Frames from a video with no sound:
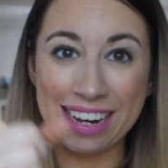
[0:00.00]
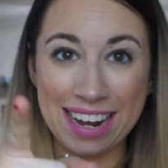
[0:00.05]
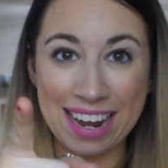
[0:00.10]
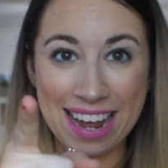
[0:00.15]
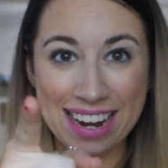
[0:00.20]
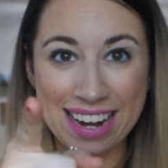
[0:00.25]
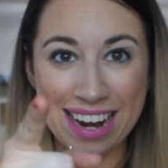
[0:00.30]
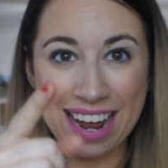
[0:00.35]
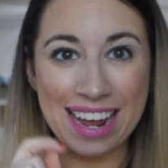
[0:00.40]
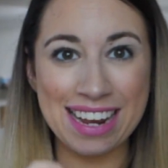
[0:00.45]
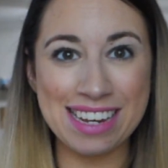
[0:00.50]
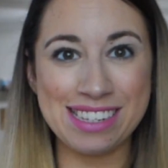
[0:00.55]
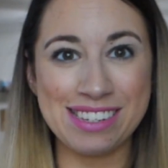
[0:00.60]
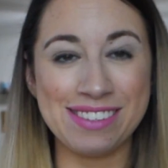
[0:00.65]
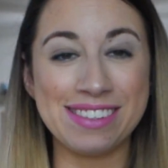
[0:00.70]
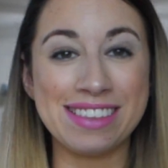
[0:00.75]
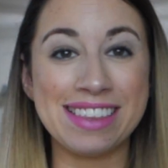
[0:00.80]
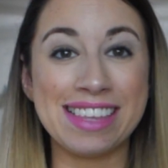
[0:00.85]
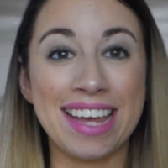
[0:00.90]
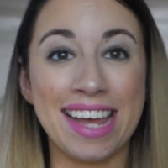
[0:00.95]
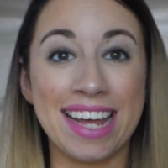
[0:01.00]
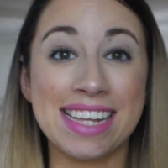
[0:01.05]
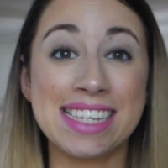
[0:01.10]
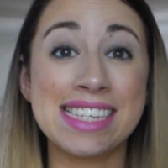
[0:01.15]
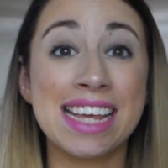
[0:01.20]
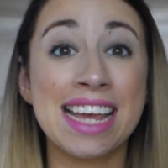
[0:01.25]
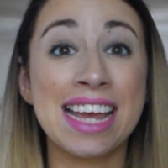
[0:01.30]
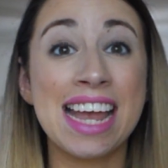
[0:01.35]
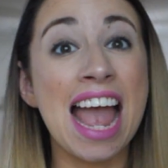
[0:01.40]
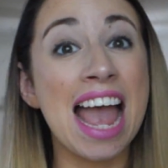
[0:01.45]
and I do things.
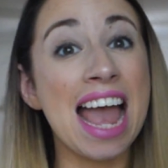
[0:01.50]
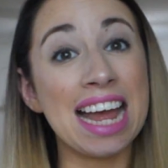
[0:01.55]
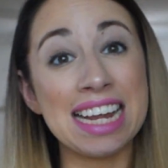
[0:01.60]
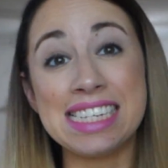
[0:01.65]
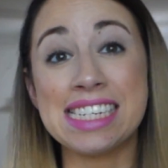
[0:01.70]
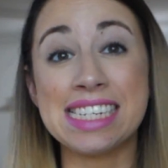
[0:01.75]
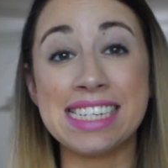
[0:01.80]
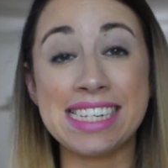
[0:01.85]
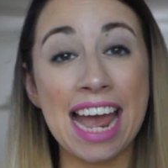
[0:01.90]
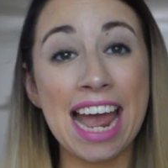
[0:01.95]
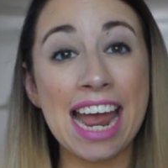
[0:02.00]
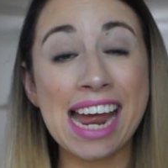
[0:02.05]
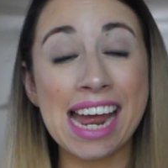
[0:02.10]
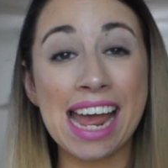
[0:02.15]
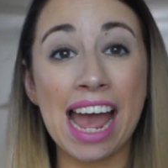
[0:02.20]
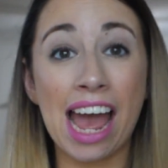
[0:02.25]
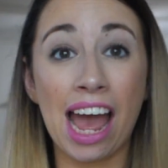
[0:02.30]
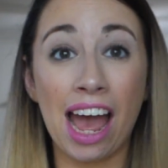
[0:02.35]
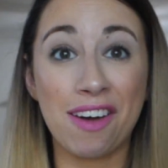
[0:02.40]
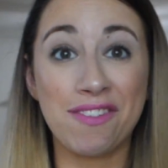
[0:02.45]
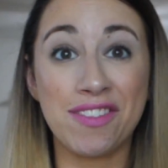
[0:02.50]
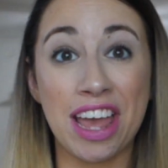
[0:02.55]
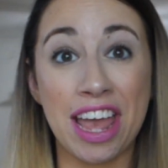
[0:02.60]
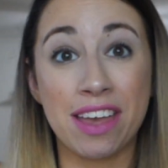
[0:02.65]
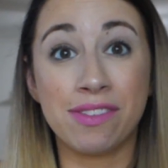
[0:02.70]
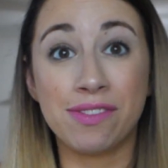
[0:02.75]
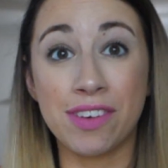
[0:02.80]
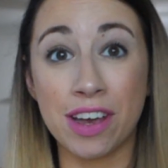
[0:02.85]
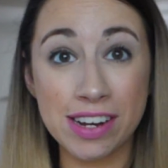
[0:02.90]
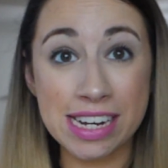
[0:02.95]
And today I have
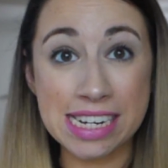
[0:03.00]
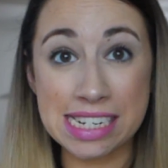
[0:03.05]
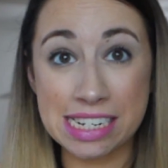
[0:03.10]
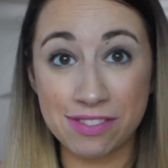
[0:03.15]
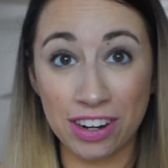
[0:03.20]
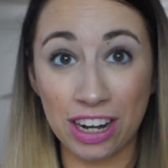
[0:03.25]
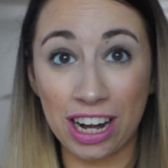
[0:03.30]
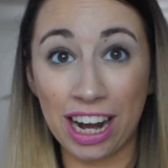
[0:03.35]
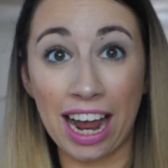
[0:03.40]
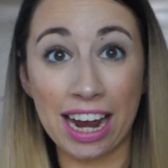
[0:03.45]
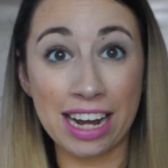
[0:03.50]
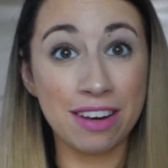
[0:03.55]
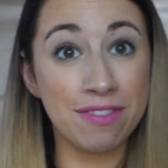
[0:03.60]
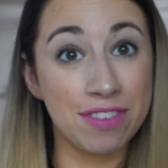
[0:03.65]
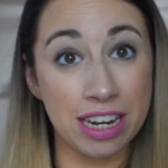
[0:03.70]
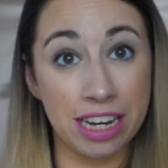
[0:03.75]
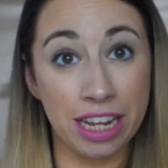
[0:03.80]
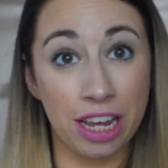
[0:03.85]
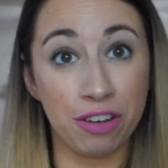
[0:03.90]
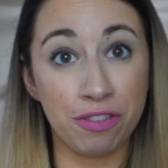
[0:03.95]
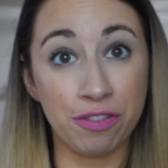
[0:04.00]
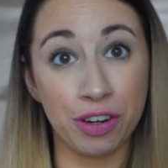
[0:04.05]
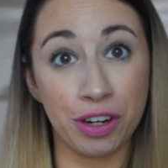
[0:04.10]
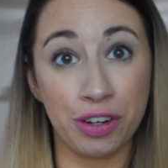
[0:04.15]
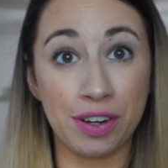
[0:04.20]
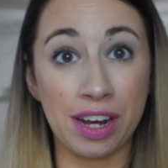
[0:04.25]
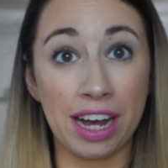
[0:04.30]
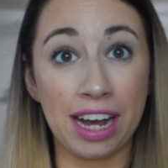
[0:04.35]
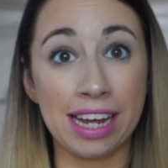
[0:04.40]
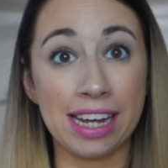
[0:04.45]
a very different kind of video for
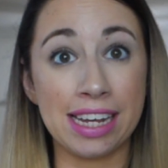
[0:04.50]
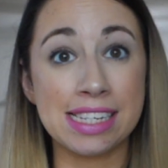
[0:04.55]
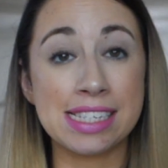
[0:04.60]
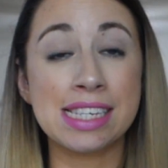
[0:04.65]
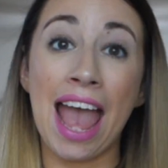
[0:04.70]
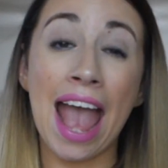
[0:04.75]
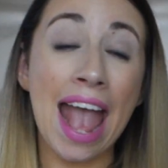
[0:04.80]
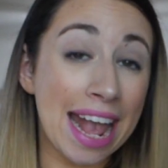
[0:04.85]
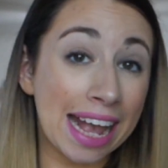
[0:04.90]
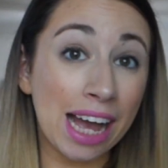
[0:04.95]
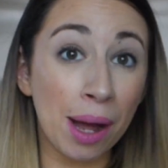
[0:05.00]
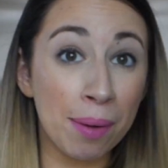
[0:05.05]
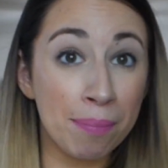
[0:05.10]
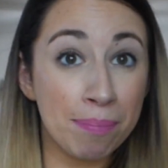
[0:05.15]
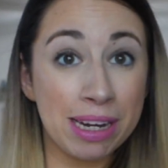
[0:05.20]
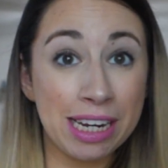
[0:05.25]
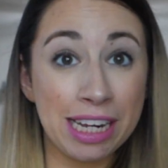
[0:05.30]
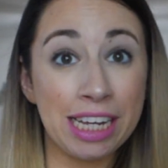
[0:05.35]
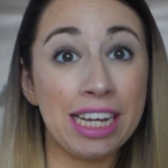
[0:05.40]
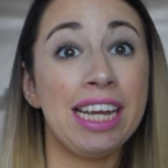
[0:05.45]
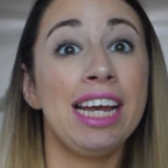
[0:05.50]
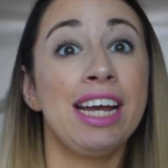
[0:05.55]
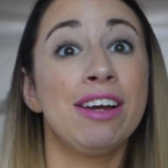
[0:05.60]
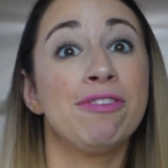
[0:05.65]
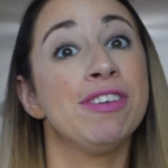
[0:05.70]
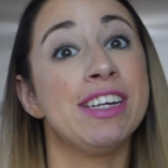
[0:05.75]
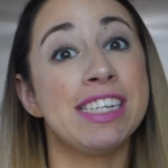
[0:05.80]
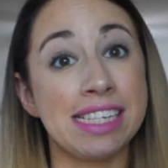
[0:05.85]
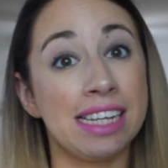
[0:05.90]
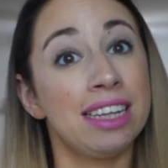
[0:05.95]
you guys. A company
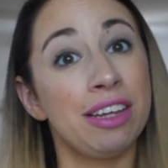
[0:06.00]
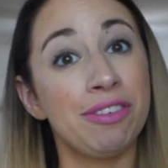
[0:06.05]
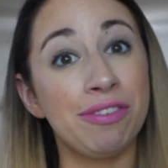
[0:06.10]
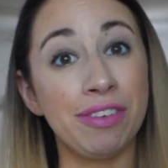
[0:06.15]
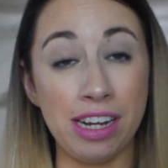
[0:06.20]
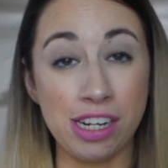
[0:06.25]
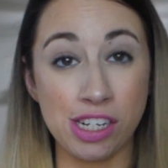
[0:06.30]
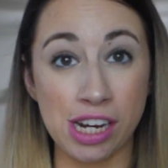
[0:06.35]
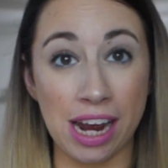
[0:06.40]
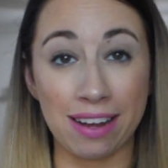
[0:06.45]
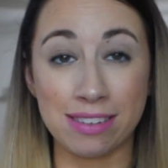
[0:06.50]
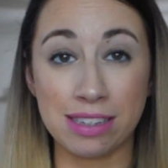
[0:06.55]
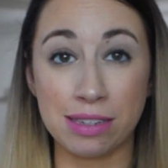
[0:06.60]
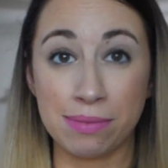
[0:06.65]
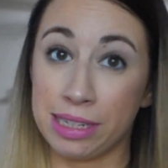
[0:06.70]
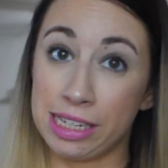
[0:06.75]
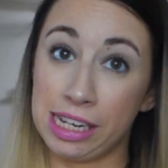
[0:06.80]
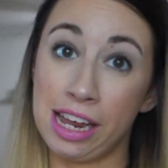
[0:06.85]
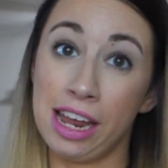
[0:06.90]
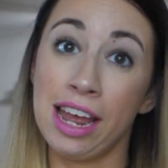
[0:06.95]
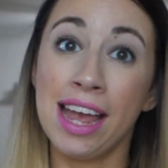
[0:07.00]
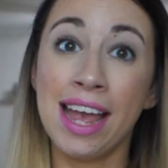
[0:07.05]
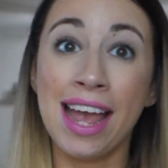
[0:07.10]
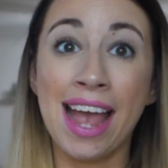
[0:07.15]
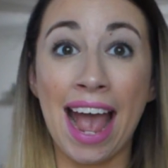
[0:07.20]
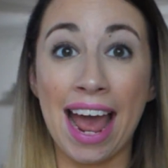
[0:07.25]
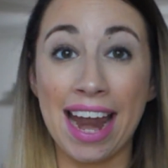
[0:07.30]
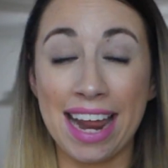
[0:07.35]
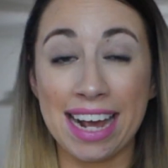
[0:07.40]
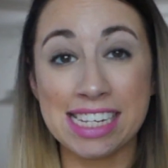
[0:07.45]
recently reached out to me
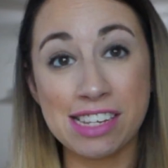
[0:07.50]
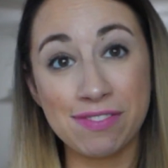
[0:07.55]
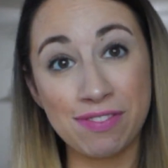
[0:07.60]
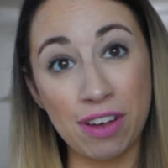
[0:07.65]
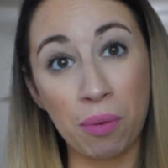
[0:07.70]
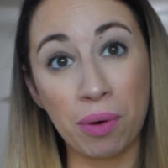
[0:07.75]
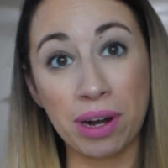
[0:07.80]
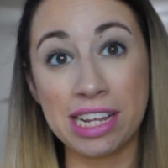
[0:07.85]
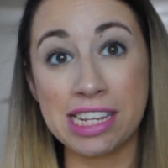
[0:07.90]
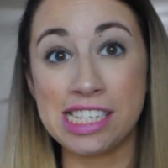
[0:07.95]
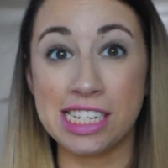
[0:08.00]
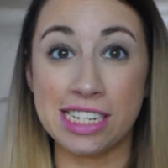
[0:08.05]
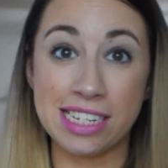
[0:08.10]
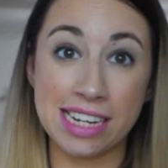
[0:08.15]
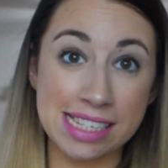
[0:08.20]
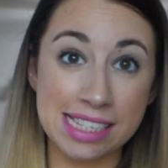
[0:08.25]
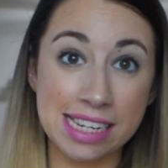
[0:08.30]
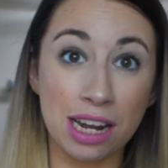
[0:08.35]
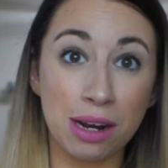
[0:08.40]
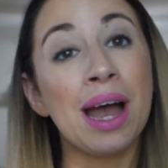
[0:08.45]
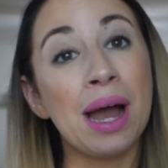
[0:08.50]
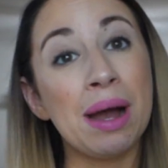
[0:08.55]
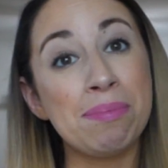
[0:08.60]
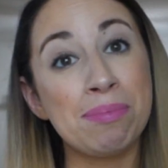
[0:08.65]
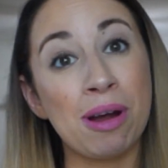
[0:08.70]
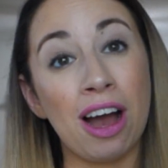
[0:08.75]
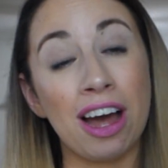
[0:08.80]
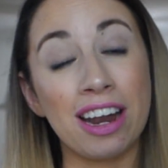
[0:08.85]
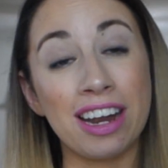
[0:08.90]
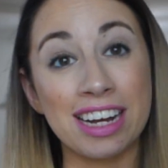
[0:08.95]
and asked if I wanted to test out a
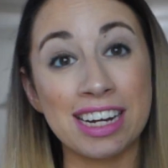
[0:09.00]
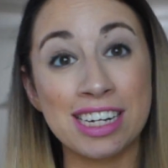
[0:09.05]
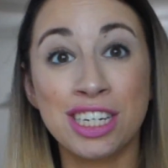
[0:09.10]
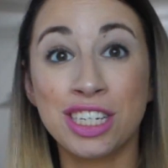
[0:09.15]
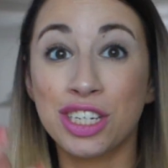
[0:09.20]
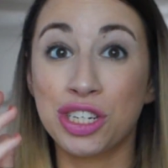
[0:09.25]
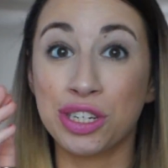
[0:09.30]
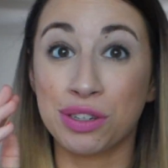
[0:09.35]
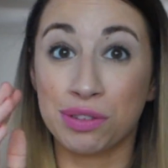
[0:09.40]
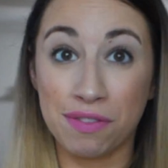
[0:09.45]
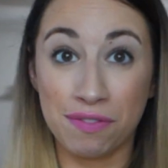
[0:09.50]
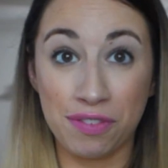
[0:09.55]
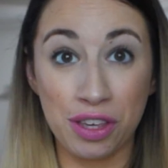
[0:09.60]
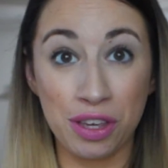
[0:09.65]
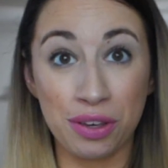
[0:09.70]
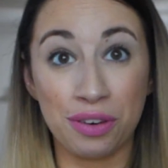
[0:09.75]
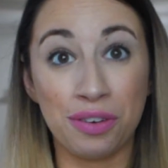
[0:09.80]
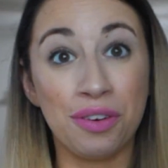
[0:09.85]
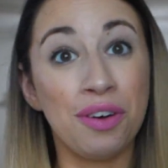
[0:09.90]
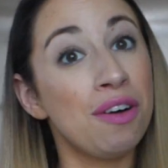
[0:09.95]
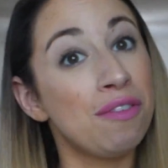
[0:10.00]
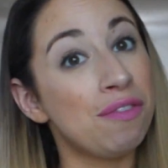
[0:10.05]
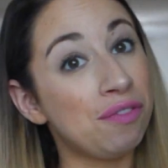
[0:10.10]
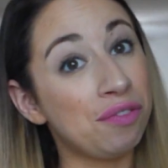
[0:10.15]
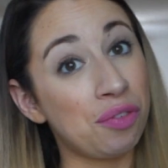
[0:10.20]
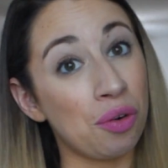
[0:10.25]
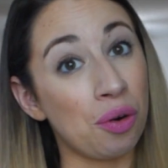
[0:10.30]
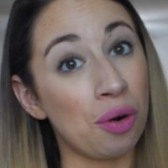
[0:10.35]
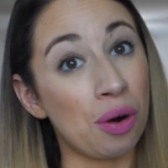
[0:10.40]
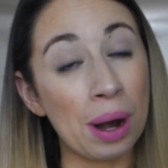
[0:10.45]
product to review
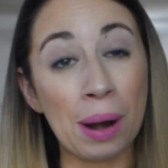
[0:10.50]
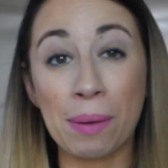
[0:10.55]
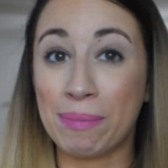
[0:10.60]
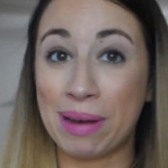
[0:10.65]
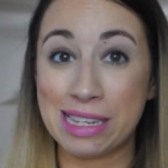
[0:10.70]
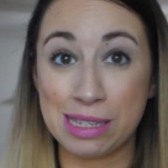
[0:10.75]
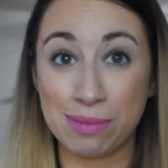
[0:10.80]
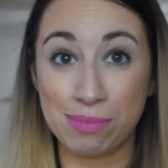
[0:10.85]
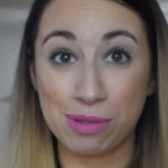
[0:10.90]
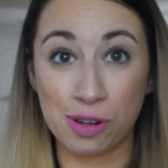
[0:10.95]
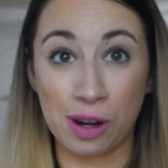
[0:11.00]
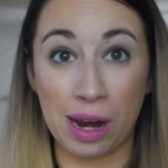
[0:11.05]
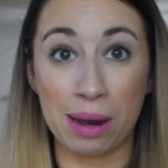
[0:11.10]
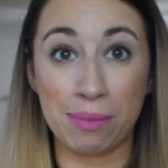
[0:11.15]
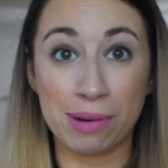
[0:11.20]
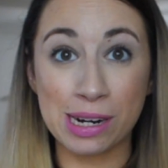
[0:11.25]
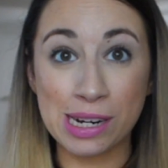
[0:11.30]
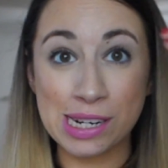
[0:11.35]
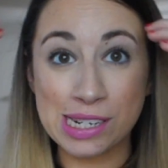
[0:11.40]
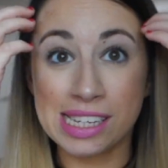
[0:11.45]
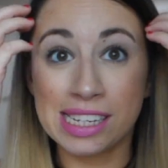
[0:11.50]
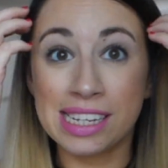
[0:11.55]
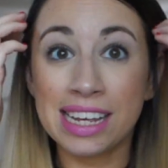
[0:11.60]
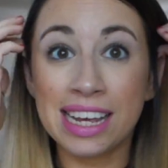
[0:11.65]
for my subscribers.